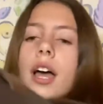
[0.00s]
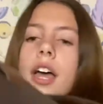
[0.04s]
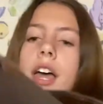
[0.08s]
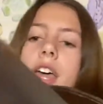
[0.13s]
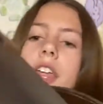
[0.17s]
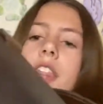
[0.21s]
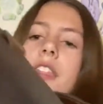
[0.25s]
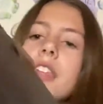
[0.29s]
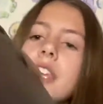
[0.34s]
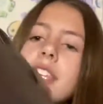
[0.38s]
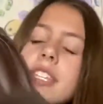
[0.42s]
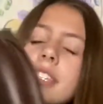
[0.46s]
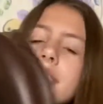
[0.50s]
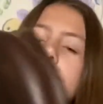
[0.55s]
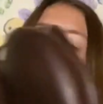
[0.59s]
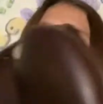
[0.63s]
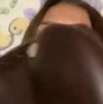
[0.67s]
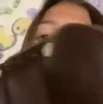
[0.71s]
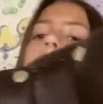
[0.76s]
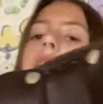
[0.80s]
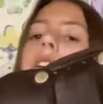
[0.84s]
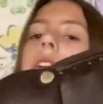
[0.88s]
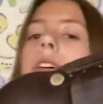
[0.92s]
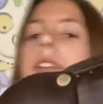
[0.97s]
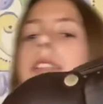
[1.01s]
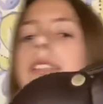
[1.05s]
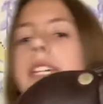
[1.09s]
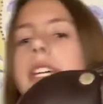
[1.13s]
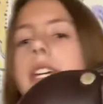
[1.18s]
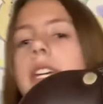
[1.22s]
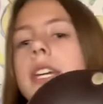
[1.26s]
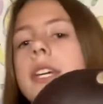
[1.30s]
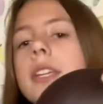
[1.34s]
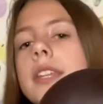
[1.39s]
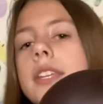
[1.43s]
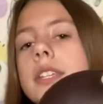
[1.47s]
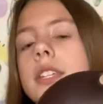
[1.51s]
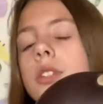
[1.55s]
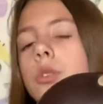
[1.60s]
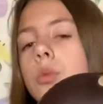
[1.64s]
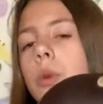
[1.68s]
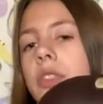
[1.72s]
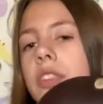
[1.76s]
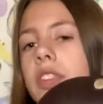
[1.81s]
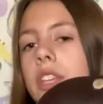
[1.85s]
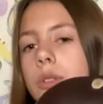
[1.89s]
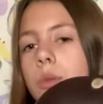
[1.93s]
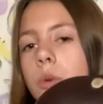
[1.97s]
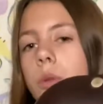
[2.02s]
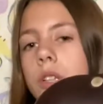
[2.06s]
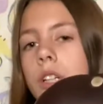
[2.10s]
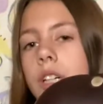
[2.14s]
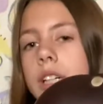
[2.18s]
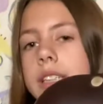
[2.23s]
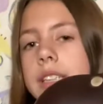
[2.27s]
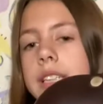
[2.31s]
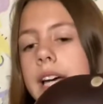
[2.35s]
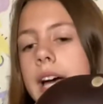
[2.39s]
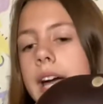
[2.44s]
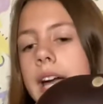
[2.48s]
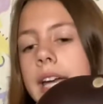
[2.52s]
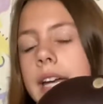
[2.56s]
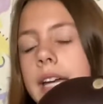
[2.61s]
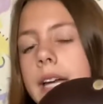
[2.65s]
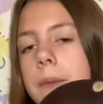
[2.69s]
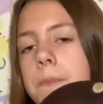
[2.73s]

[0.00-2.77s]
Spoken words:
this is something you'll need. This is what this one looks like.